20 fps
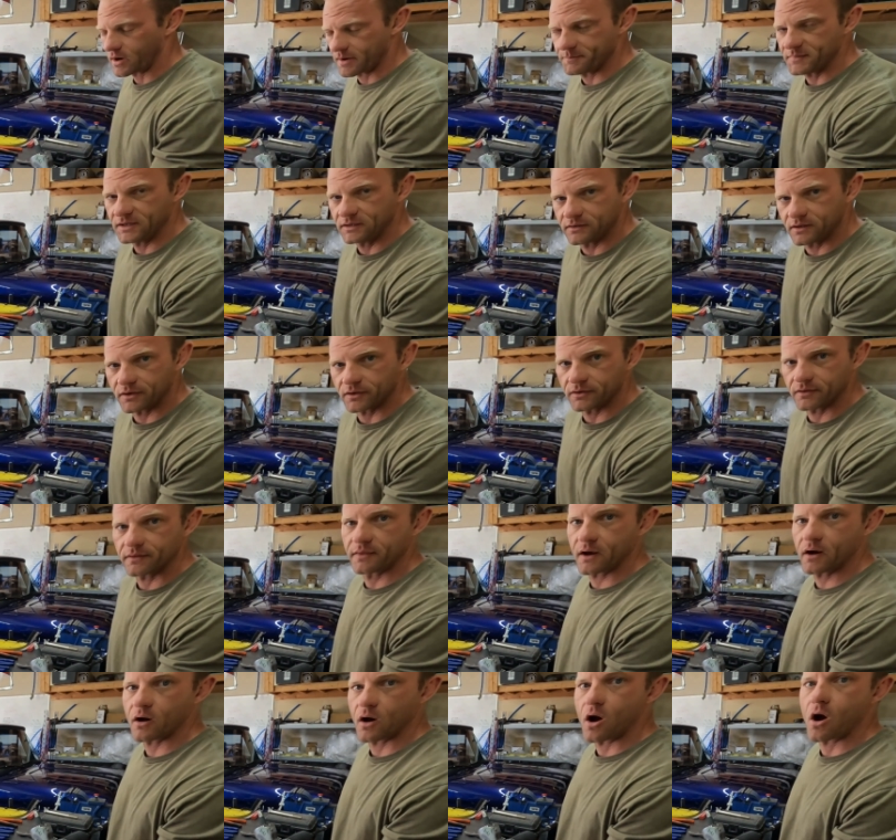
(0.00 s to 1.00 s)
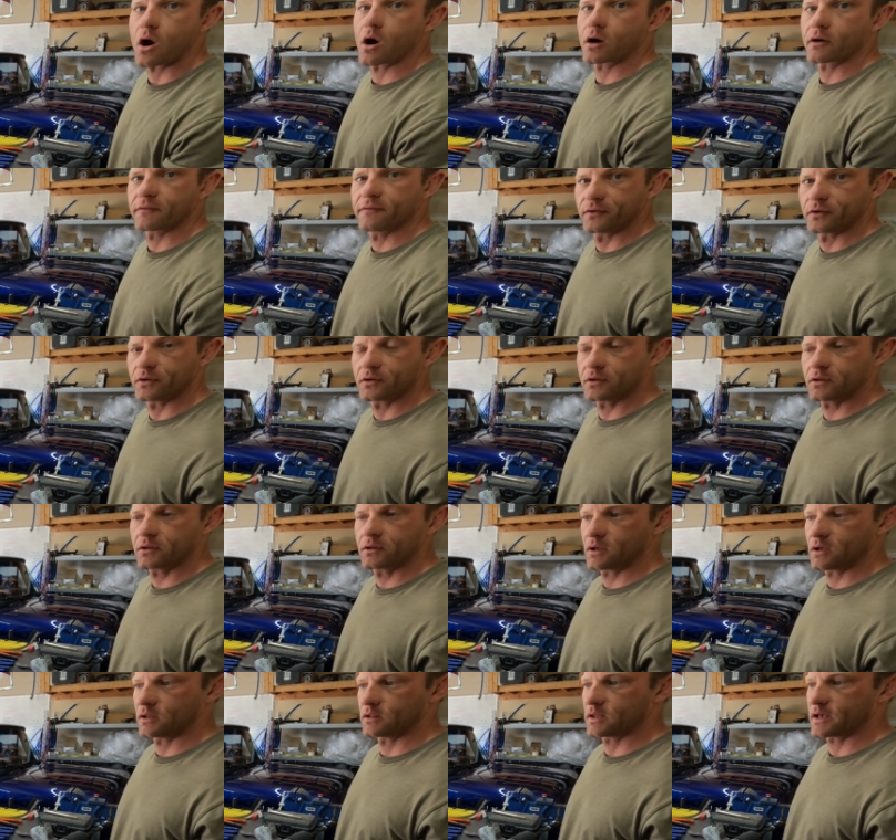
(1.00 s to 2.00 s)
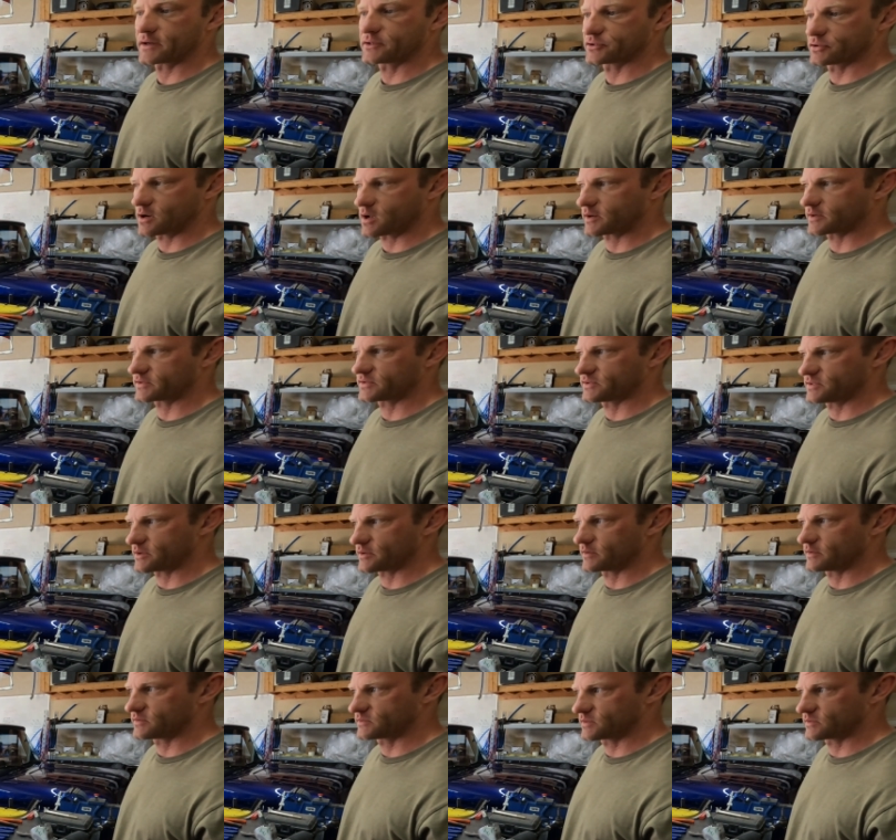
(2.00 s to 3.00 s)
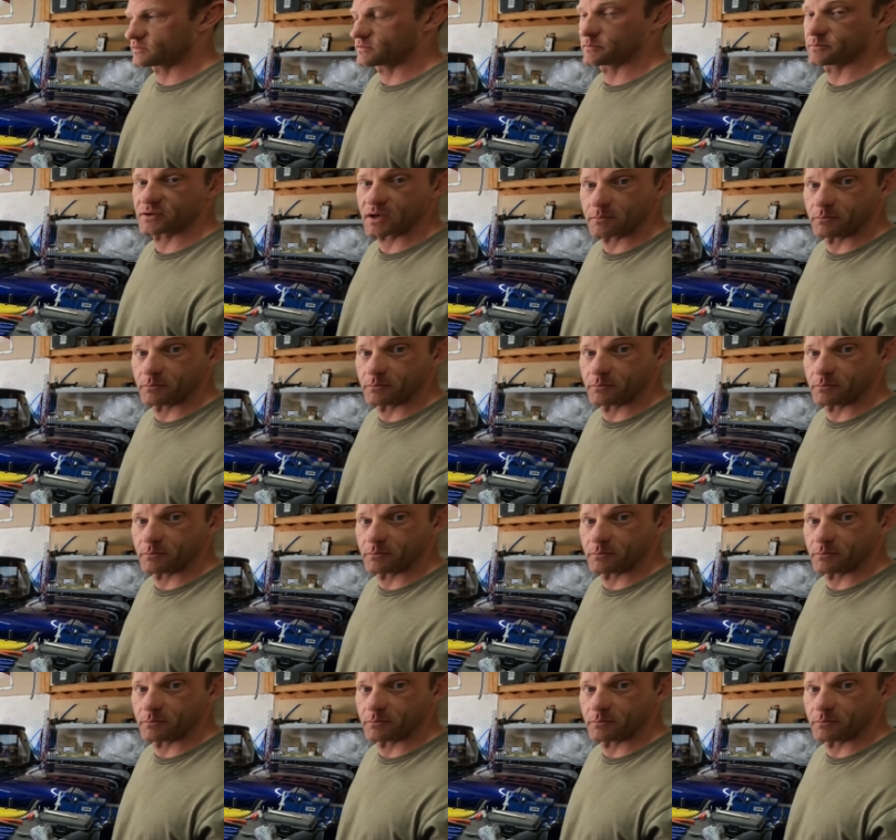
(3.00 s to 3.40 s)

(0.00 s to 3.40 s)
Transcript: I mean, there, there are full electronic steering systems,